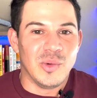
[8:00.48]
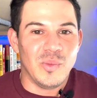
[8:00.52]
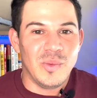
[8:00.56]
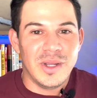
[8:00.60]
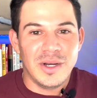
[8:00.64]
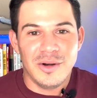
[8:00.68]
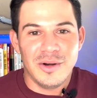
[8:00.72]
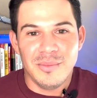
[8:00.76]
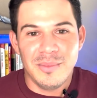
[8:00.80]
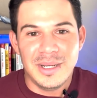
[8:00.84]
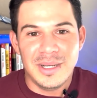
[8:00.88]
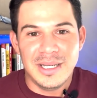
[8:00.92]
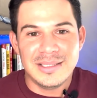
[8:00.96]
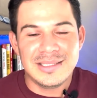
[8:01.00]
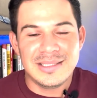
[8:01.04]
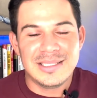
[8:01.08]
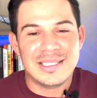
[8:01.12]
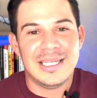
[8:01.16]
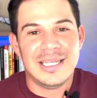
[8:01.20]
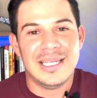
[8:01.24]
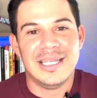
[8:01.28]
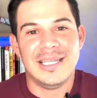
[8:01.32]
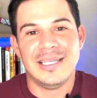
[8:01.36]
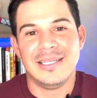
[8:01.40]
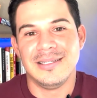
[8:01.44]
winter
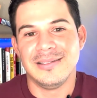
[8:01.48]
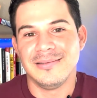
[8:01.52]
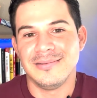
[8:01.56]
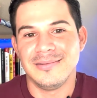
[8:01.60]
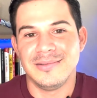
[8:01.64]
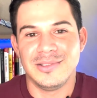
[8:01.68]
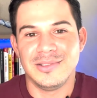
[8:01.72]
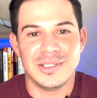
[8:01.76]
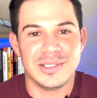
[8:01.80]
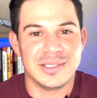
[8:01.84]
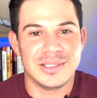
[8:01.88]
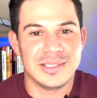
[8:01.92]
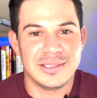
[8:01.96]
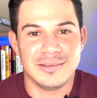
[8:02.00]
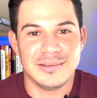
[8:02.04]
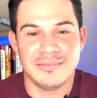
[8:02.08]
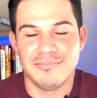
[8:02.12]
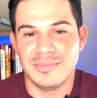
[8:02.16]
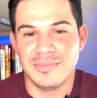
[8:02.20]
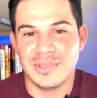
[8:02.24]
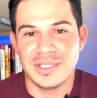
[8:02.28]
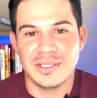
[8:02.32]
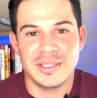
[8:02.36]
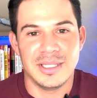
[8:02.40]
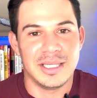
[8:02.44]
months,
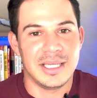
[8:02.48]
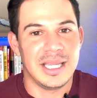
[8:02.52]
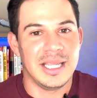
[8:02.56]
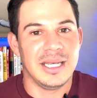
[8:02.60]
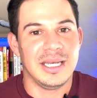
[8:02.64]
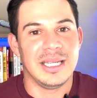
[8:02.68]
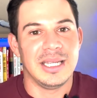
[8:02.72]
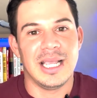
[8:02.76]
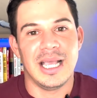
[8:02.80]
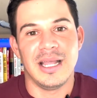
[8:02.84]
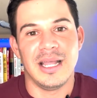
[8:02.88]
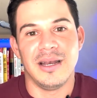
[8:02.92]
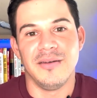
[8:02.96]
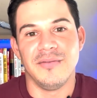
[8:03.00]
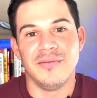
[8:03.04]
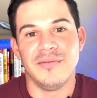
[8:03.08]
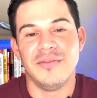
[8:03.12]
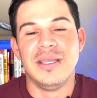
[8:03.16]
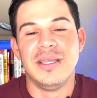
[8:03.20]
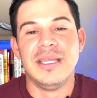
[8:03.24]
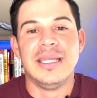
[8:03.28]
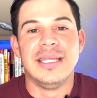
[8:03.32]
just like any kind of